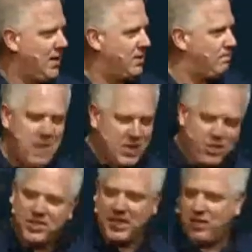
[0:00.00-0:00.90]
as
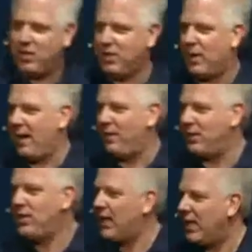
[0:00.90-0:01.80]
much as I could when I
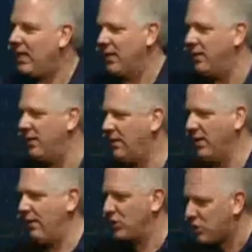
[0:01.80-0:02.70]
was young,
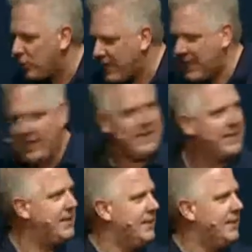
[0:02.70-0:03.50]
I was greedy.